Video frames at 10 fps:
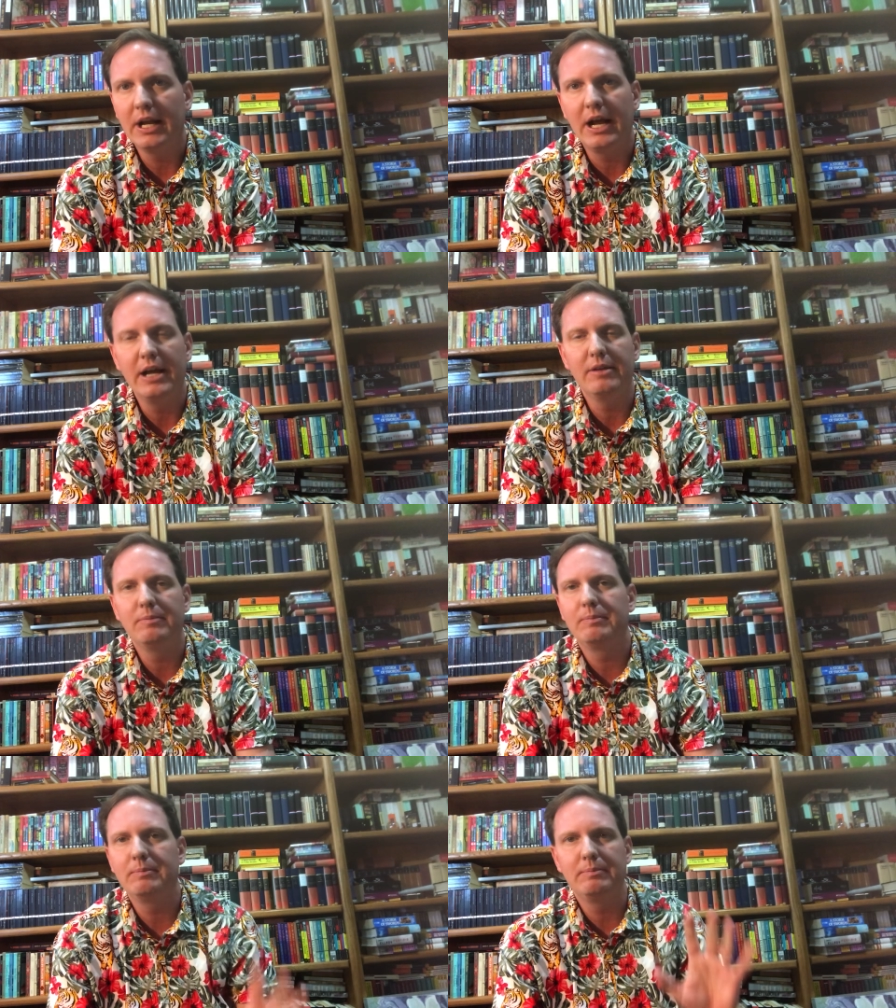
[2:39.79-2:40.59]
And I,
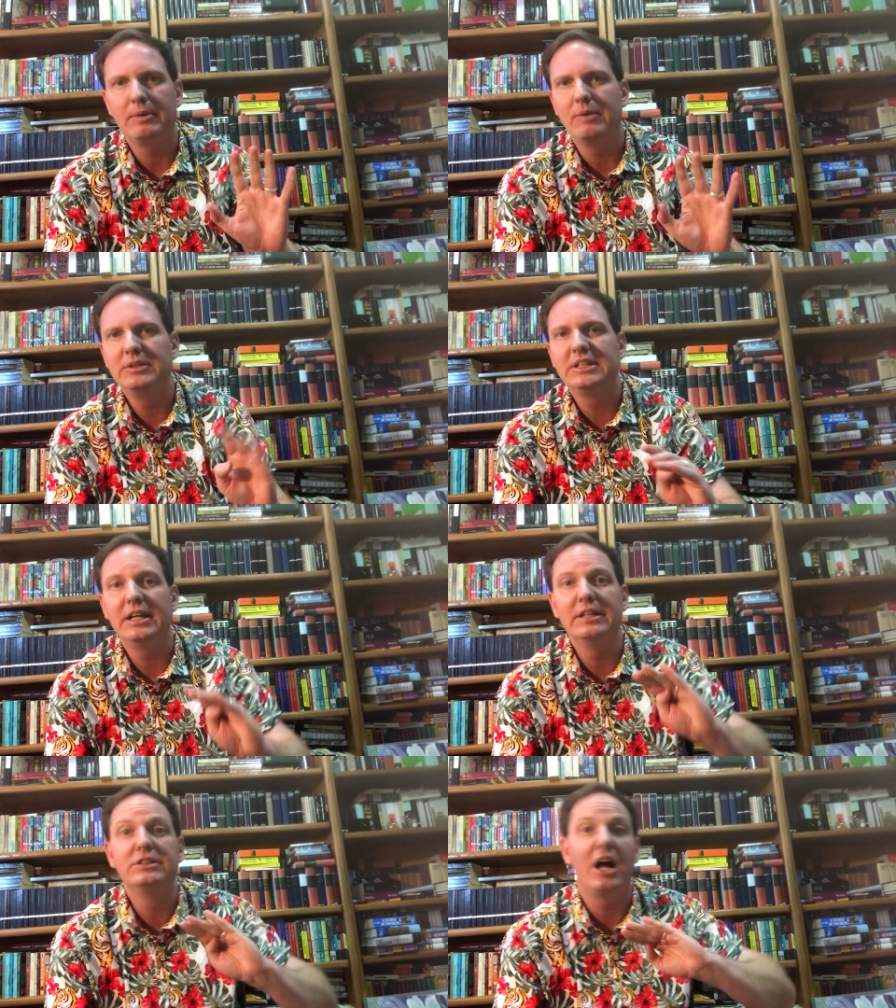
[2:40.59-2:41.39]
I would say
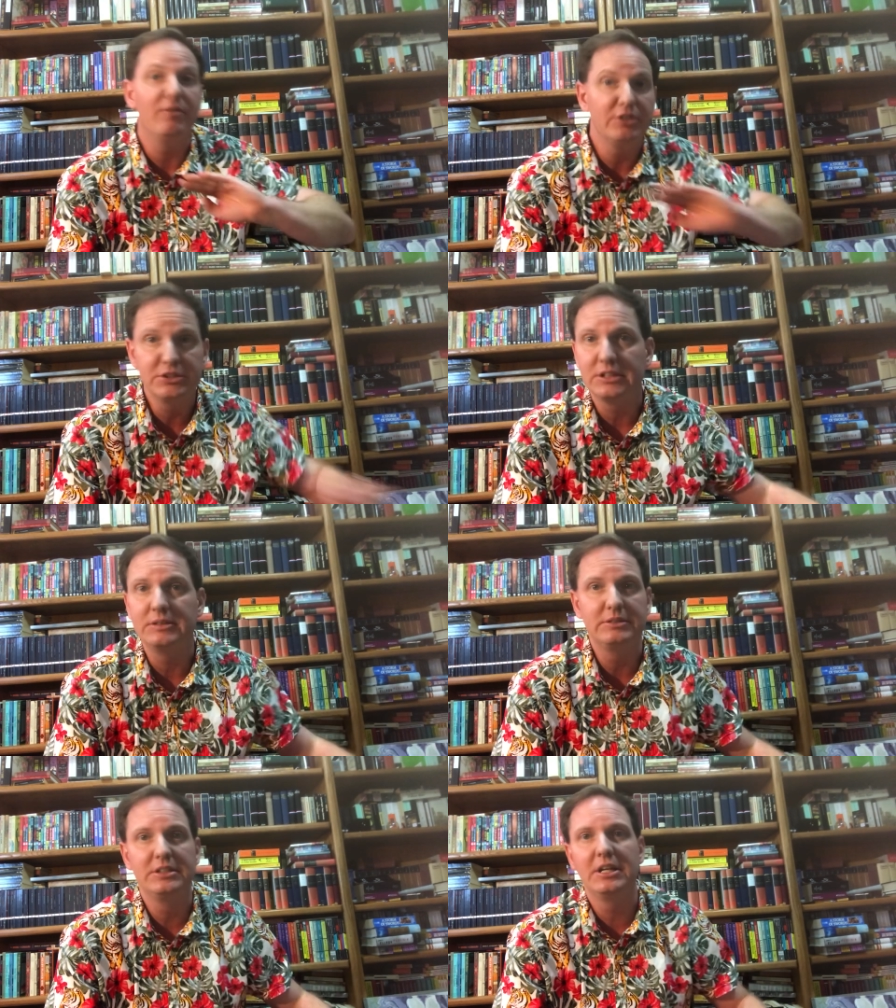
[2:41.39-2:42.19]
his novels,
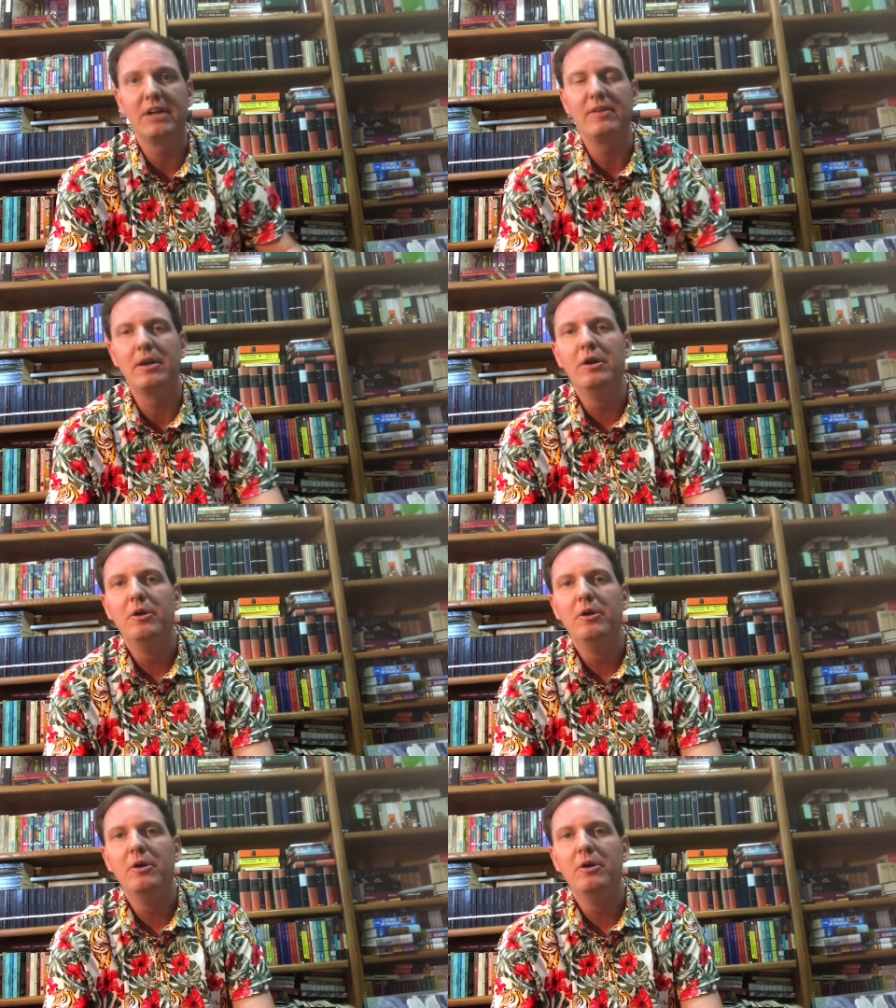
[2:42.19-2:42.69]
still not a fan.